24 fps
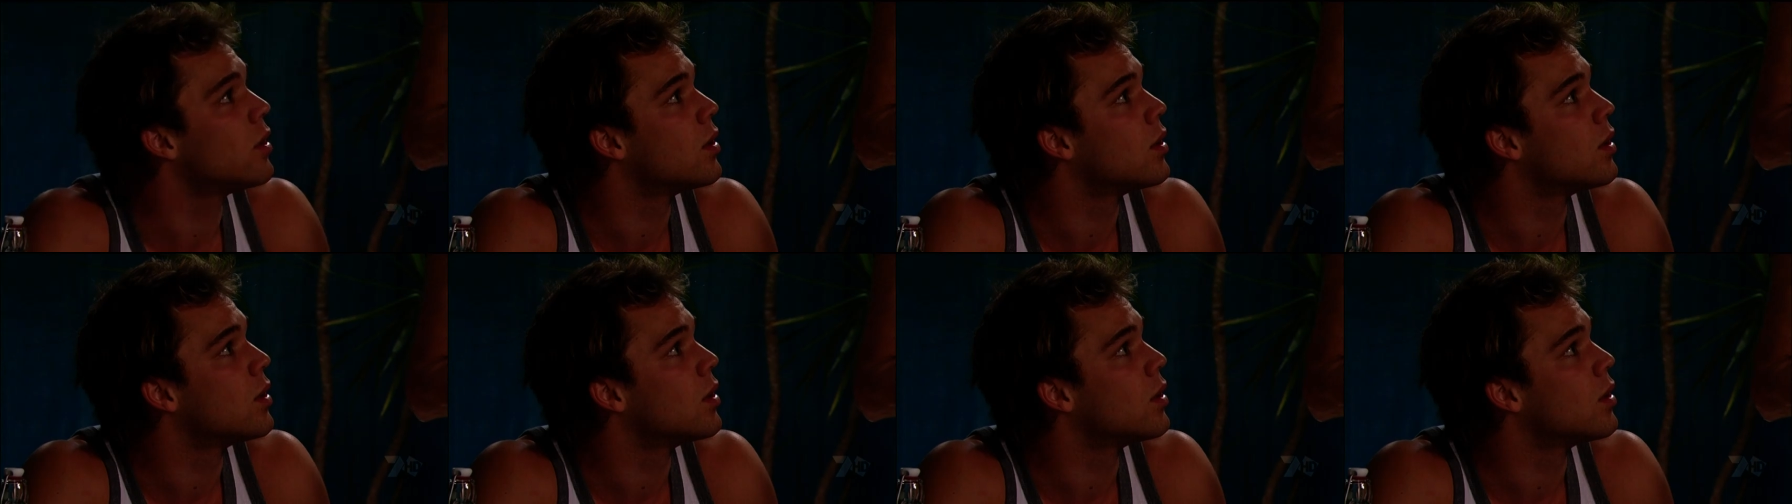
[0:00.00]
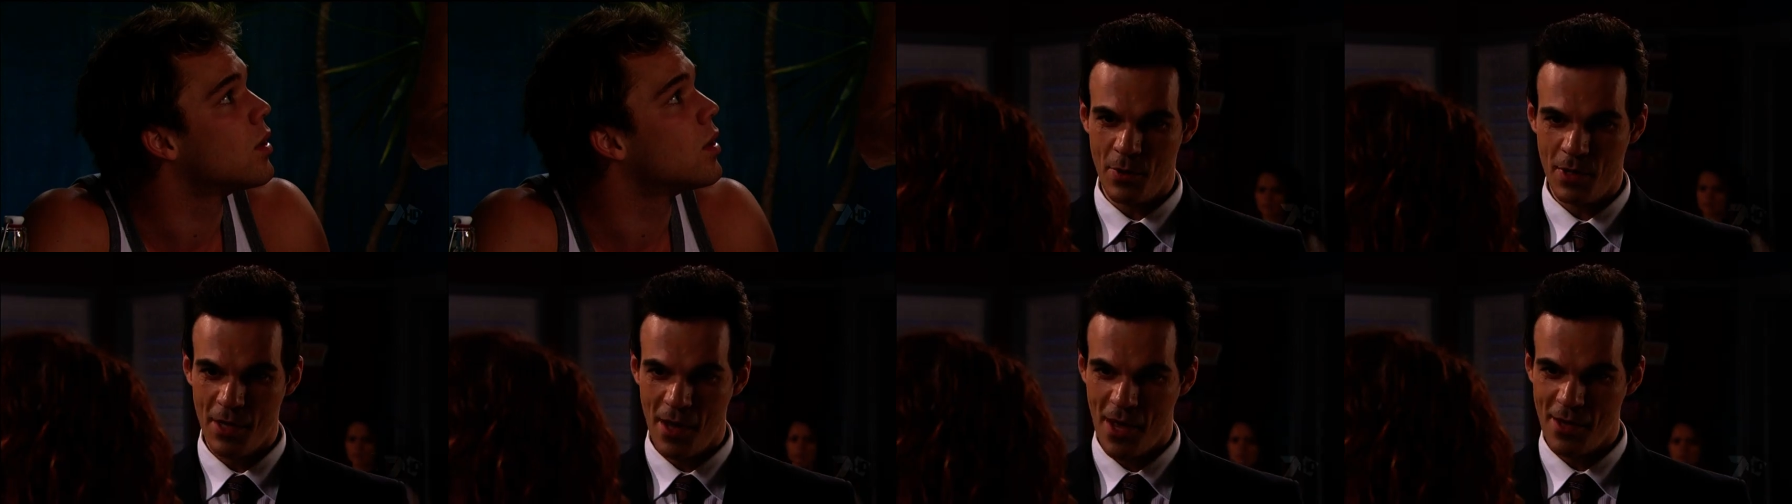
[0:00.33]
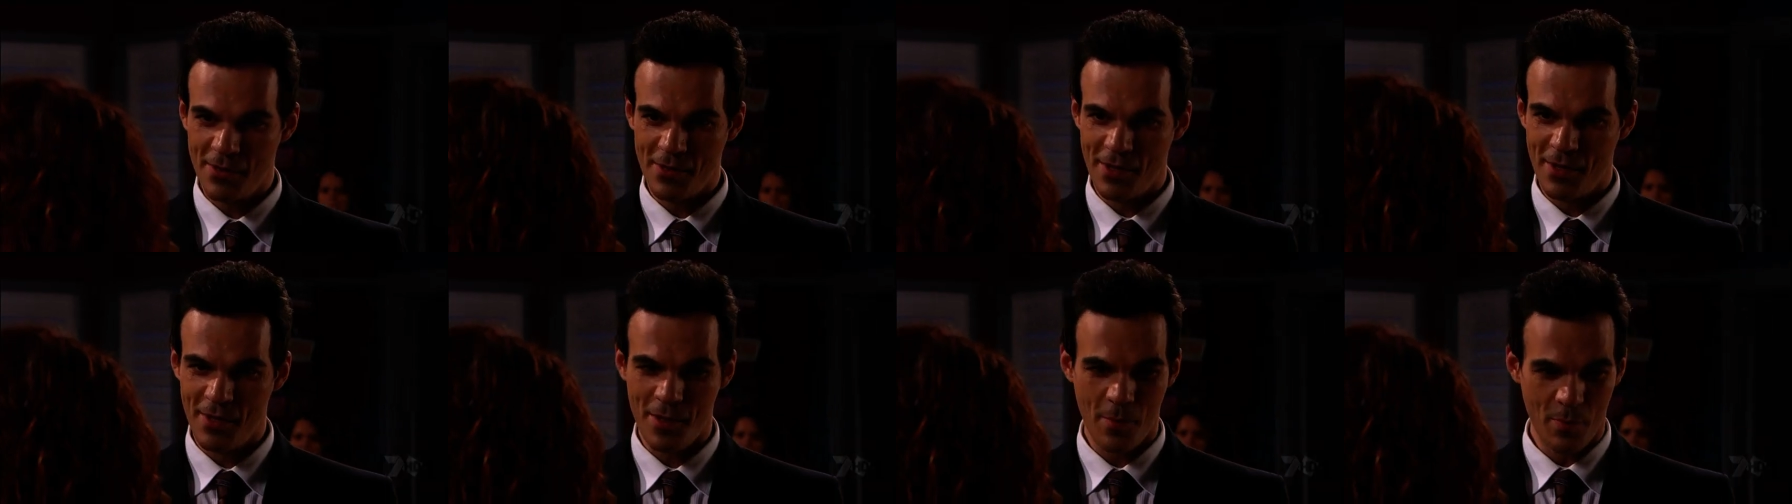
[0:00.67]
is everyone
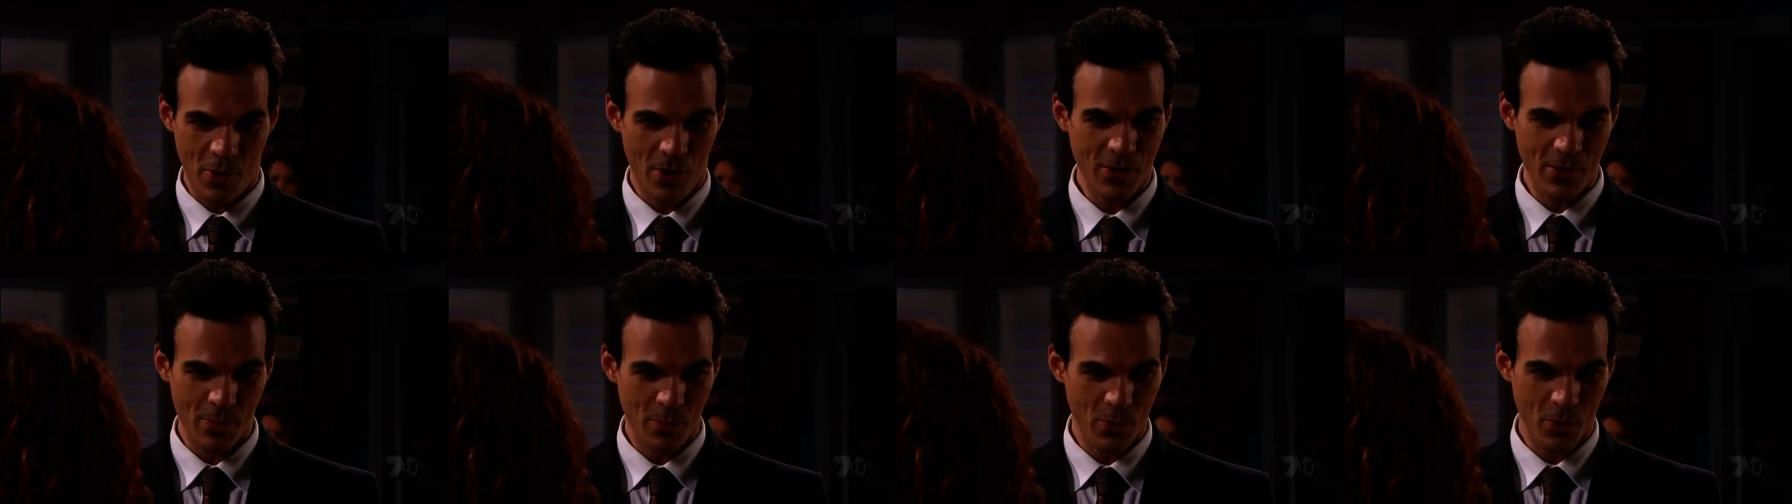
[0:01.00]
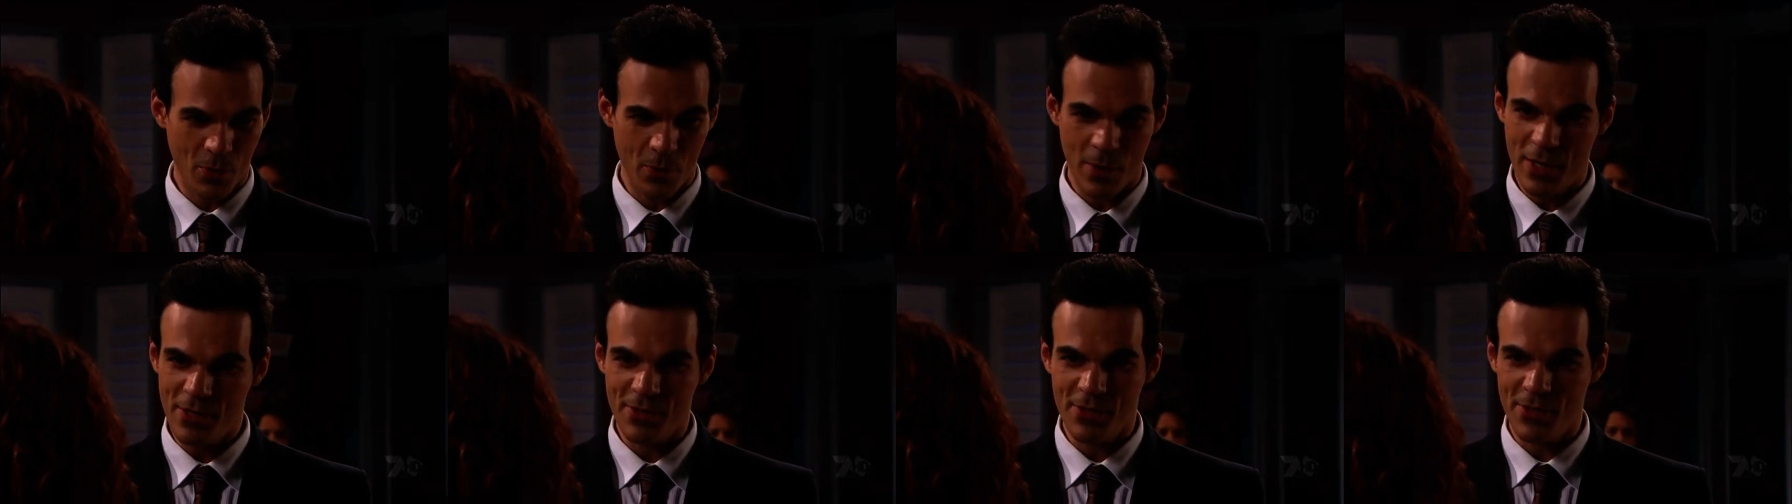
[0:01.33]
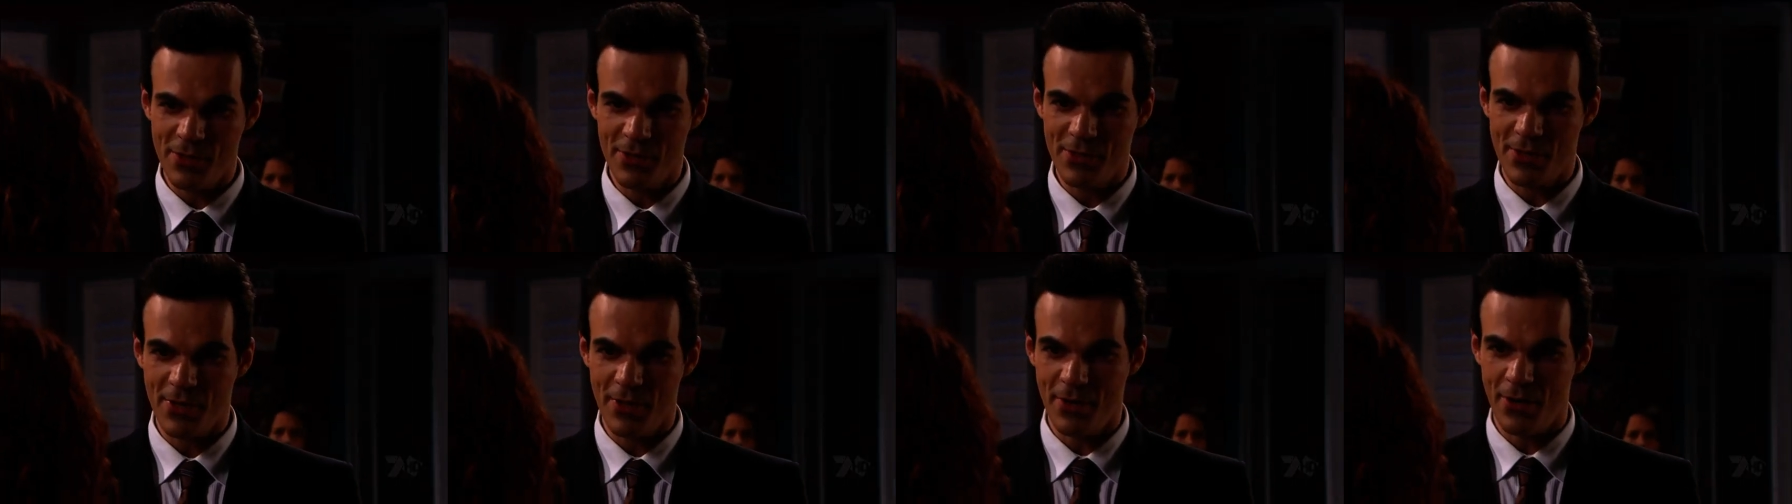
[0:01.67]
asking impossible questions